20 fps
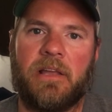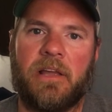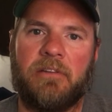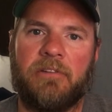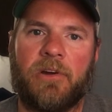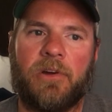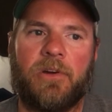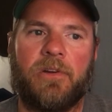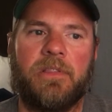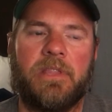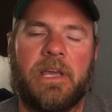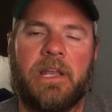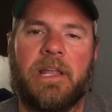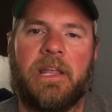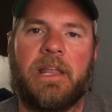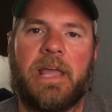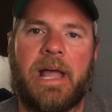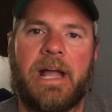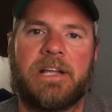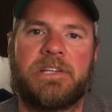I've heard that
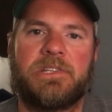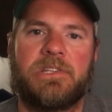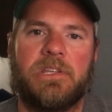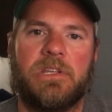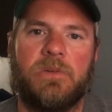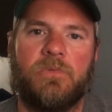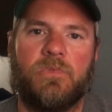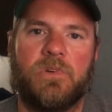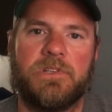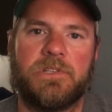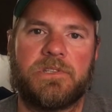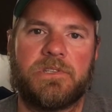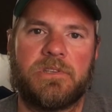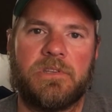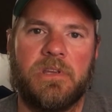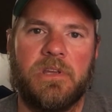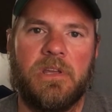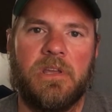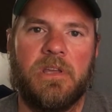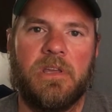it actually was
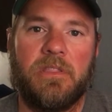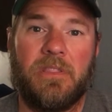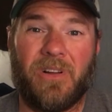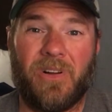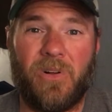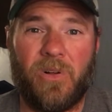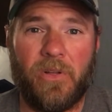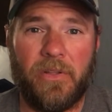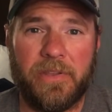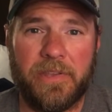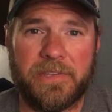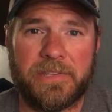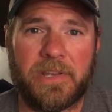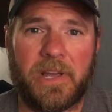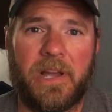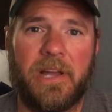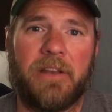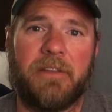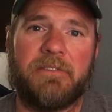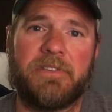the hull
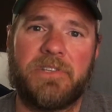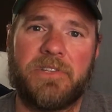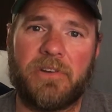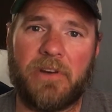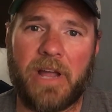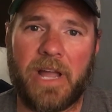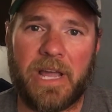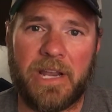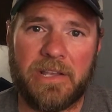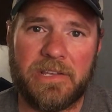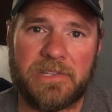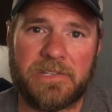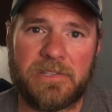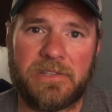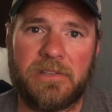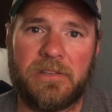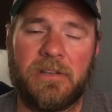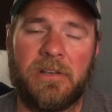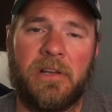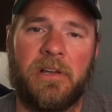design of
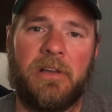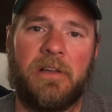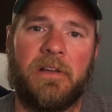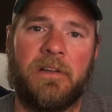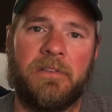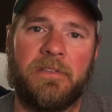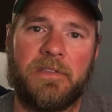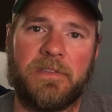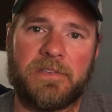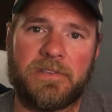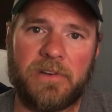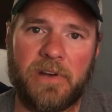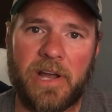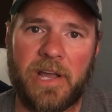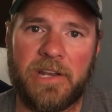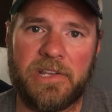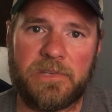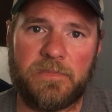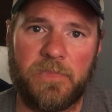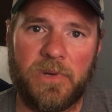Stratus, uh, of the
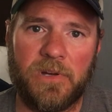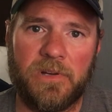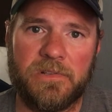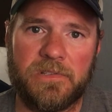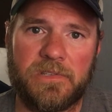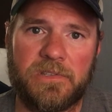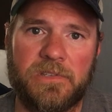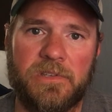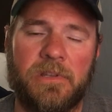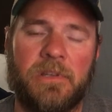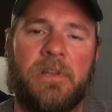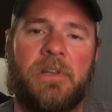Stratus boats.